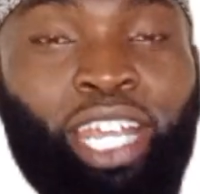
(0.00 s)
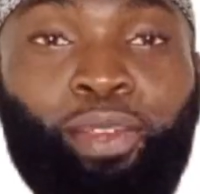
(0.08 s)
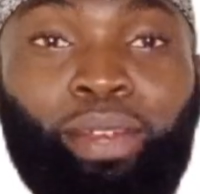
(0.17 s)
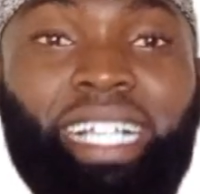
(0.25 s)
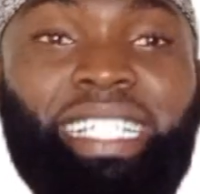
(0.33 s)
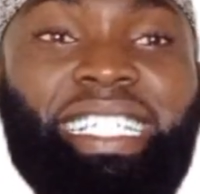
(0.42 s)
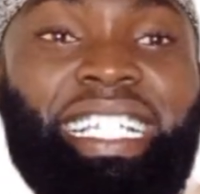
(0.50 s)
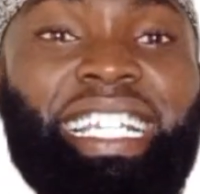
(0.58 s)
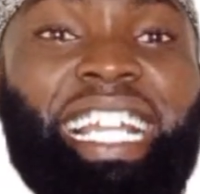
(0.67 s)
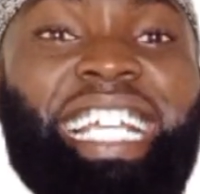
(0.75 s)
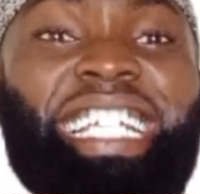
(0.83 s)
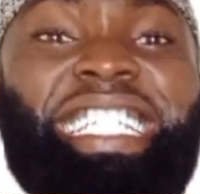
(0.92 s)
You can see
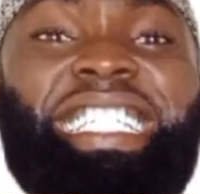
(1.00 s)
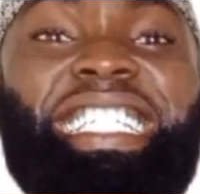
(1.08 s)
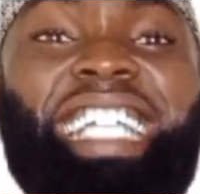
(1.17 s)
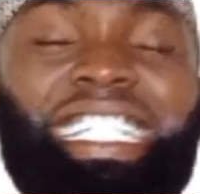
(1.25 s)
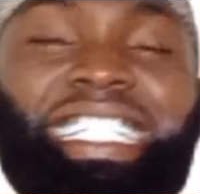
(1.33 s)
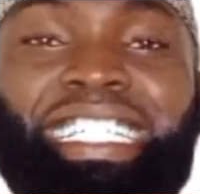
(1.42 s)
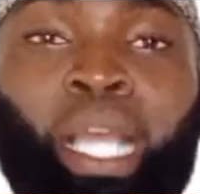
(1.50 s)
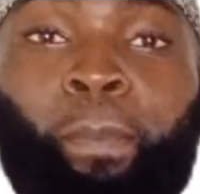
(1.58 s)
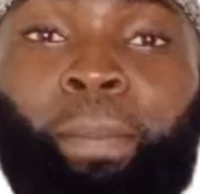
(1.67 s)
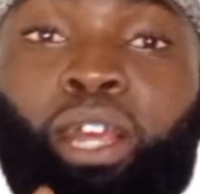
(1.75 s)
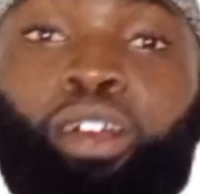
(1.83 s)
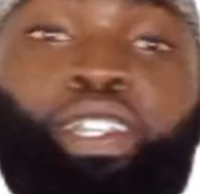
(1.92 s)
Laysat
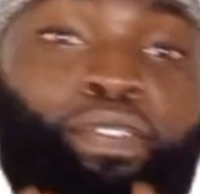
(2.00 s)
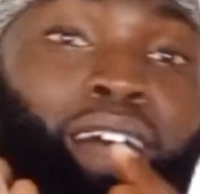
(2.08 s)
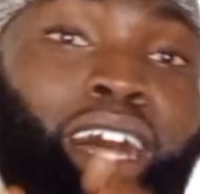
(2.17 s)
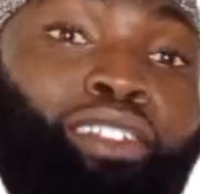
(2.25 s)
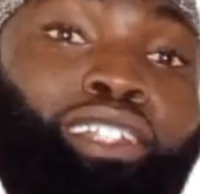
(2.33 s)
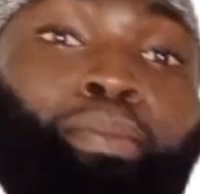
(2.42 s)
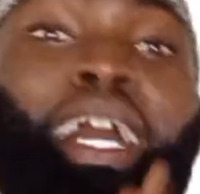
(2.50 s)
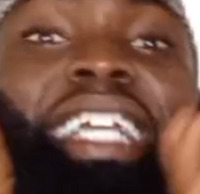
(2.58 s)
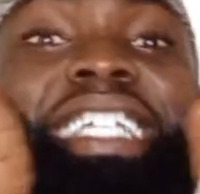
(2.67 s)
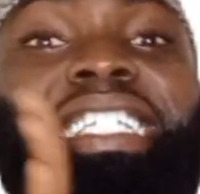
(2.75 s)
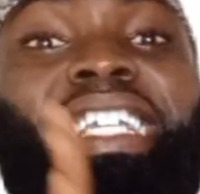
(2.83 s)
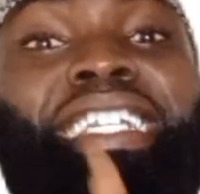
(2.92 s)
because
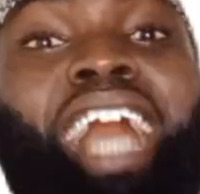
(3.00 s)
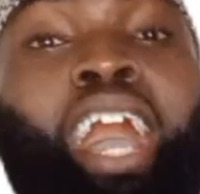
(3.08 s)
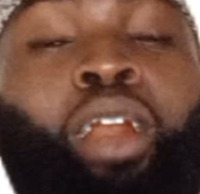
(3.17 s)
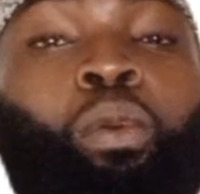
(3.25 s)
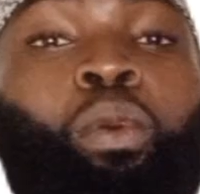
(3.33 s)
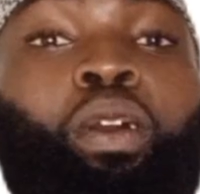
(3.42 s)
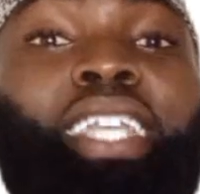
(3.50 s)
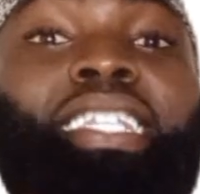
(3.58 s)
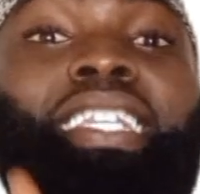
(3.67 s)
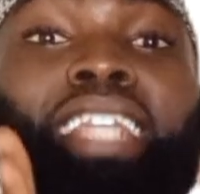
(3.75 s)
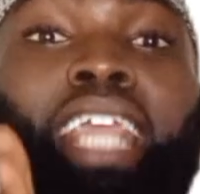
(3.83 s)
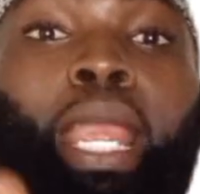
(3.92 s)
Fatima is a noun,
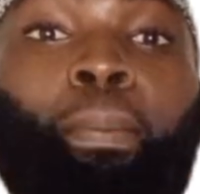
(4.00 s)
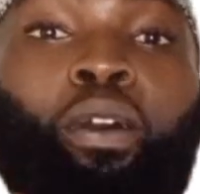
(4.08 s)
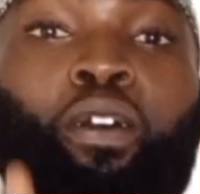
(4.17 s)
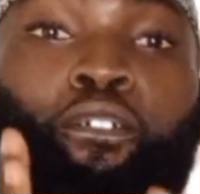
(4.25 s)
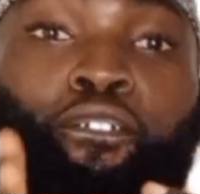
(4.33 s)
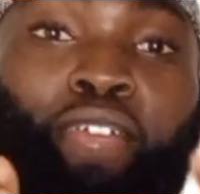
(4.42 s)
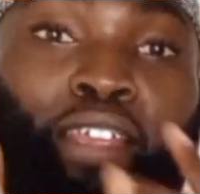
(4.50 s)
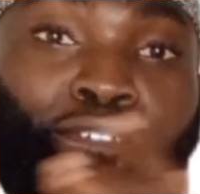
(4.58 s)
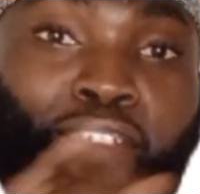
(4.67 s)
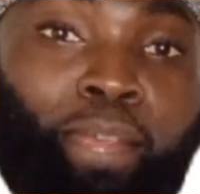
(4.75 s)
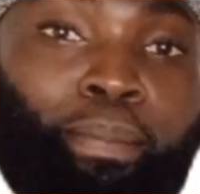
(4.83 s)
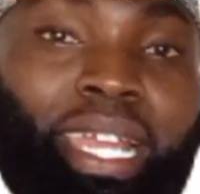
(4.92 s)
it's a name of a
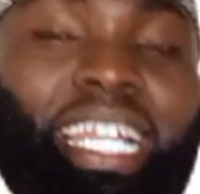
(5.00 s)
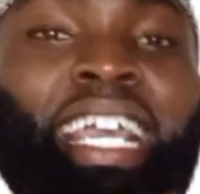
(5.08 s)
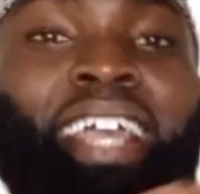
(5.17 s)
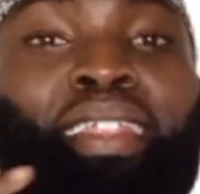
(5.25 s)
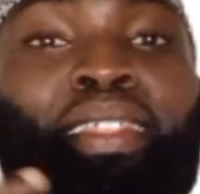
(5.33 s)
female.